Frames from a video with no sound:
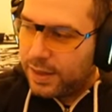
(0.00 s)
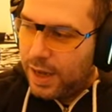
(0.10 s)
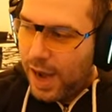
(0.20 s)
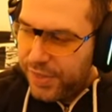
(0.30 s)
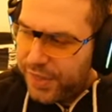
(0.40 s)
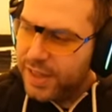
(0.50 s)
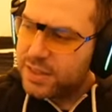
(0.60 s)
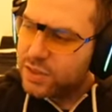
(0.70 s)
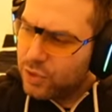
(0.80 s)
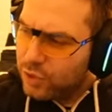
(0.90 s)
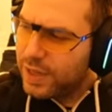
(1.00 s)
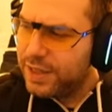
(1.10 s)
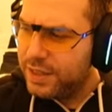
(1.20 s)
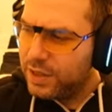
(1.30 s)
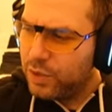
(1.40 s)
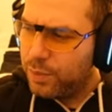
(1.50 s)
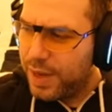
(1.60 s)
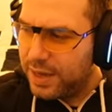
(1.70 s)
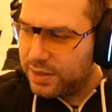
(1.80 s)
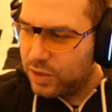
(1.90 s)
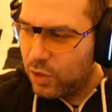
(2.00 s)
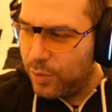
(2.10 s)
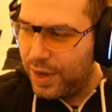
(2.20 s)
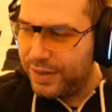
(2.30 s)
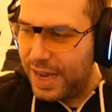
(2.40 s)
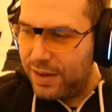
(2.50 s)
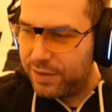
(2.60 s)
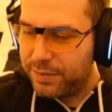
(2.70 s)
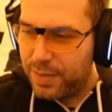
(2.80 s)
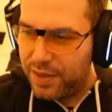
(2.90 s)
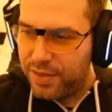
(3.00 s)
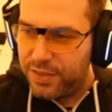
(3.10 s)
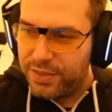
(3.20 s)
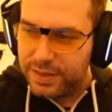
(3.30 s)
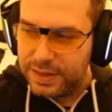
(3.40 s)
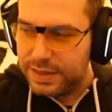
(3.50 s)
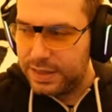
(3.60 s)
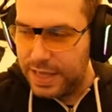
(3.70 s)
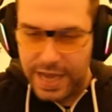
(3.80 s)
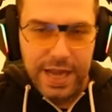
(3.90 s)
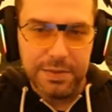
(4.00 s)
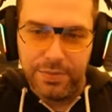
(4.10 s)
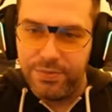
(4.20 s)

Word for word: I think it's a good idea to balance a commander every month. Yeah.